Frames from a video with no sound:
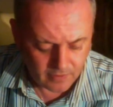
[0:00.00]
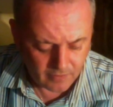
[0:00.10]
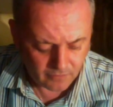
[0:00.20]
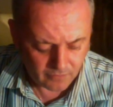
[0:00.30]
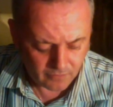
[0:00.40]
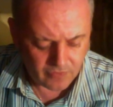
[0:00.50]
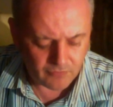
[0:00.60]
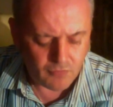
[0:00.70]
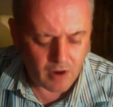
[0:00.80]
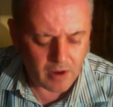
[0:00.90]
for that the
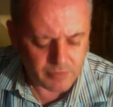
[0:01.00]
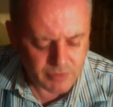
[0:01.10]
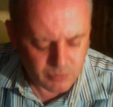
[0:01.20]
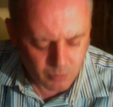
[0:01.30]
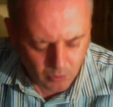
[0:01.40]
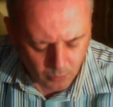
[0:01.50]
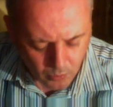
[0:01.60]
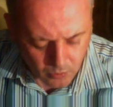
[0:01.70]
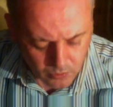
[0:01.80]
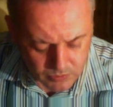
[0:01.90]
rapt one
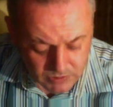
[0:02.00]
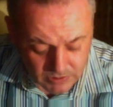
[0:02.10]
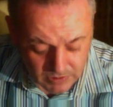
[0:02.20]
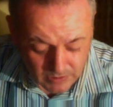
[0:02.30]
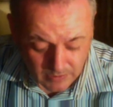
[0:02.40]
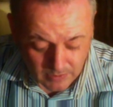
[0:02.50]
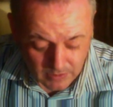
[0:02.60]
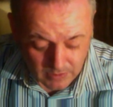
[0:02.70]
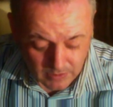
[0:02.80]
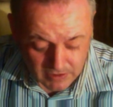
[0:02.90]
warns,
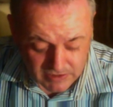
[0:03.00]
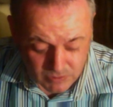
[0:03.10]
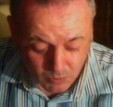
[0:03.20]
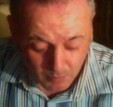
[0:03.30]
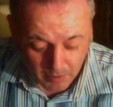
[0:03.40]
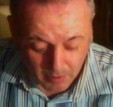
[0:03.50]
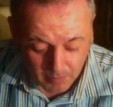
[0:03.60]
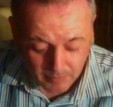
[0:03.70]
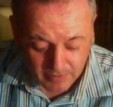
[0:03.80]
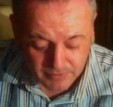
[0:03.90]
is this what
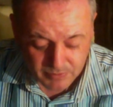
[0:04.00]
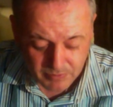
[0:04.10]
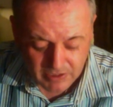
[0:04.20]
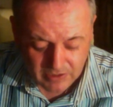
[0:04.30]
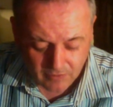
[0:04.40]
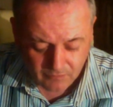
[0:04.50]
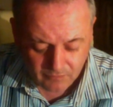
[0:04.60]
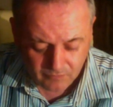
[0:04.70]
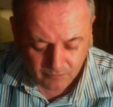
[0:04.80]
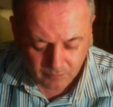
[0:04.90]
papier is made of?
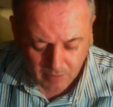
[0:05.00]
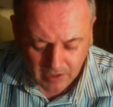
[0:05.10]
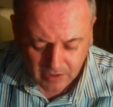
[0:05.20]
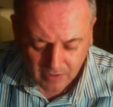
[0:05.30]
Made